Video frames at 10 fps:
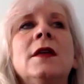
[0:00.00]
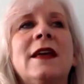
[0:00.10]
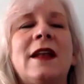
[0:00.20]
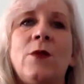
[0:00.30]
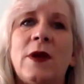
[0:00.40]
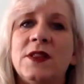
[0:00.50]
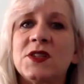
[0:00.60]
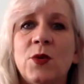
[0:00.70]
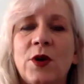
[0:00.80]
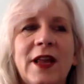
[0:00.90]
Then I read
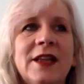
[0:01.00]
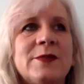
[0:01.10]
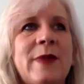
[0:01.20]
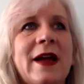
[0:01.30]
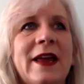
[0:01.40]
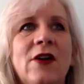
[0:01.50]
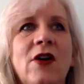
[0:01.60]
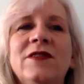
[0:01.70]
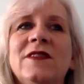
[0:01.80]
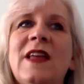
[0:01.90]
this morning he's backing
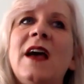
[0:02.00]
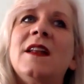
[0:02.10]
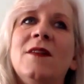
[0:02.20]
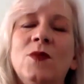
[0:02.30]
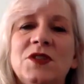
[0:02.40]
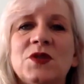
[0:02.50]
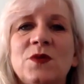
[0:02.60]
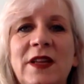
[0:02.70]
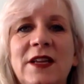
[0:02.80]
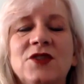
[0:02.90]
off of that, which is
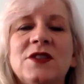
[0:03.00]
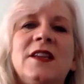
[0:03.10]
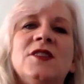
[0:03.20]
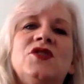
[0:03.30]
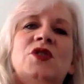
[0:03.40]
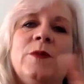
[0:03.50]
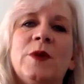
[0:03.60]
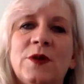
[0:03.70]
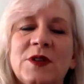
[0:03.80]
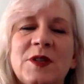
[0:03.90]
really interesting because
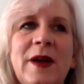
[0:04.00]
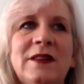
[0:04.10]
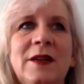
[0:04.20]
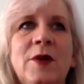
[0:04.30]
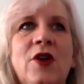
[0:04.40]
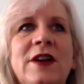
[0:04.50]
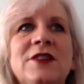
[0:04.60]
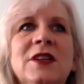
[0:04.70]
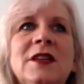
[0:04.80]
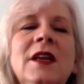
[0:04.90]
Jupiter is about the
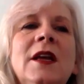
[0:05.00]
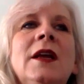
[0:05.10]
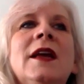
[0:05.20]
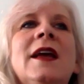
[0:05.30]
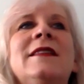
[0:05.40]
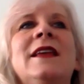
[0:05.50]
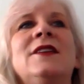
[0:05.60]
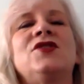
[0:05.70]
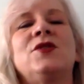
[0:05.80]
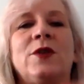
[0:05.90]
immigration. And
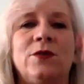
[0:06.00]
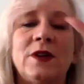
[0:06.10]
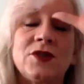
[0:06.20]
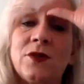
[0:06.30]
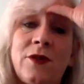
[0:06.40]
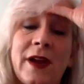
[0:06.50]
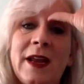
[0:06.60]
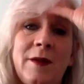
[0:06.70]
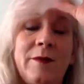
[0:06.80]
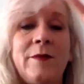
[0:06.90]
then Jupiter
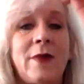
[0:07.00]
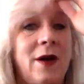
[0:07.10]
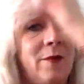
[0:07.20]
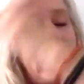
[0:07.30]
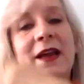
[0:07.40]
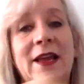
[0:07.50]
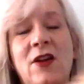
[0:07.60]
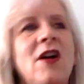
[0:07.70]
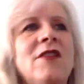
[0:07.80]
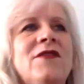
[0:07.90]
retrograde backing
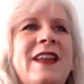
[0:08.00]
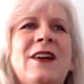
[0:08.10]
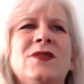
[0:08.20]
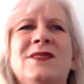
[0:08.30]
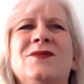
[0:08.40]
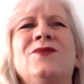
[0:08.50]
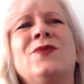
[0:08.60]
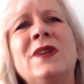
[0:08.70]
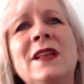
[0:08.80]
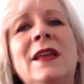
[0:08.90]
off. Now is
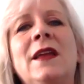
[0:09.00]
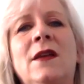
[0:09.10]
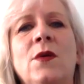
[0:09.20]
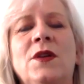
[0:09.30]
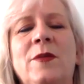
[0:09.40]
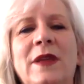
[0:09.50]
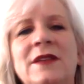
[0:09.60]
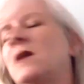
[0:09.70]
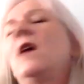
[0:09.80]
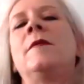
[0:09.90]
really going to be a
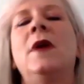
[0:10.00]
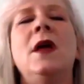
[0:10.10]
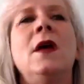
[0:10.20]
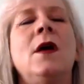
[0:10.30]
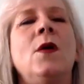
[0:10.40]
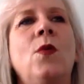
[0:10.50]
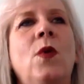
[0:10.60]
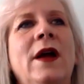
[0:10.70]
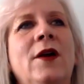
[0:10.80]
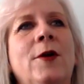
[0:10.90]
time
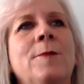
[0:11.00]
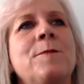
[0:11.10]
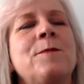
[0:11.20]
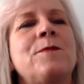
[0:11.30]
where